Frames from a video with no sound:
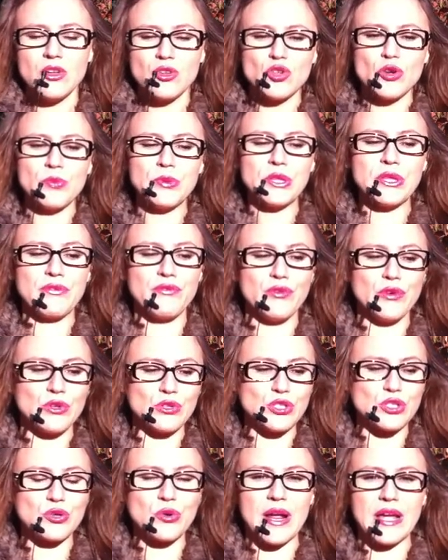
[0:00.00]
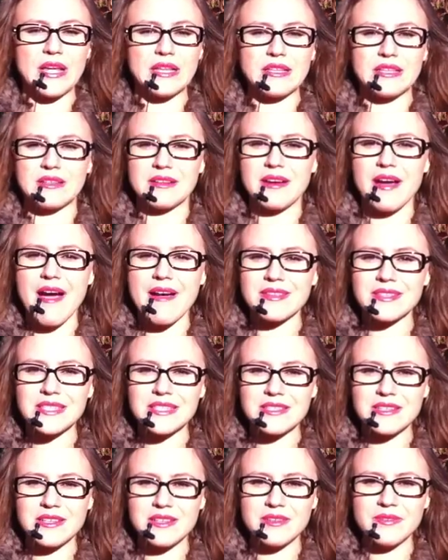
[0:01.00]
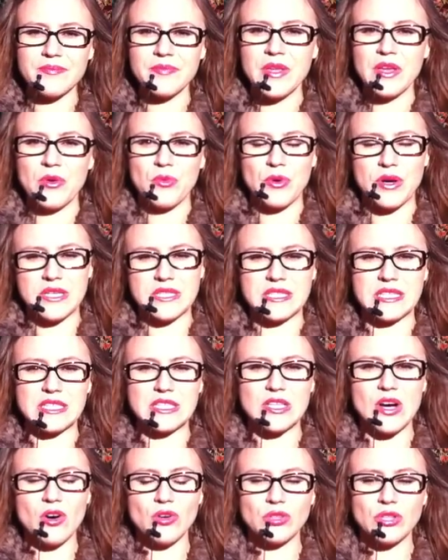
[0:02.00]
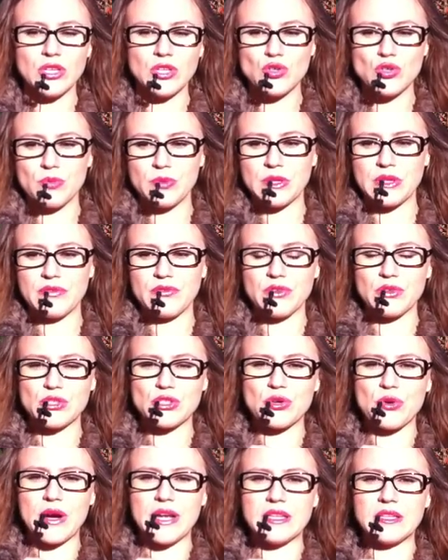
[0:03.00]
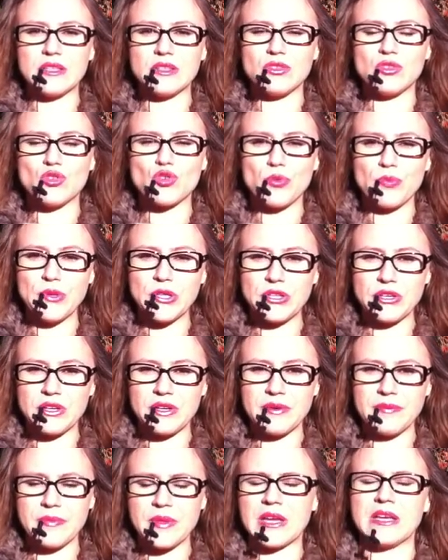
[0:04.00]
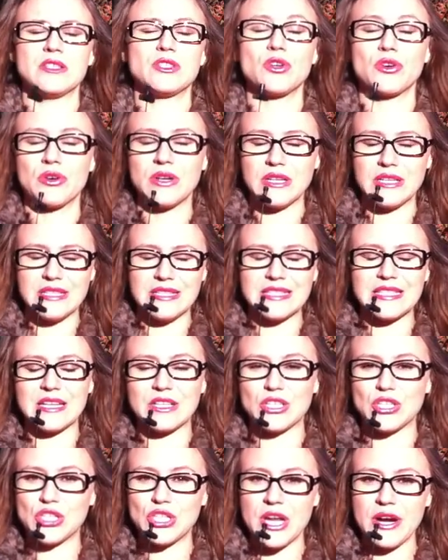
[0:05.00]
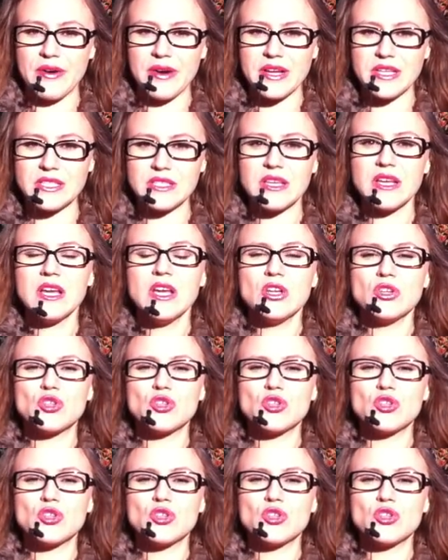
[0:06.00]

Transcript: Jupiter feels great in Cancer, where it's exalted. Jupiter feels great in Sagittarius.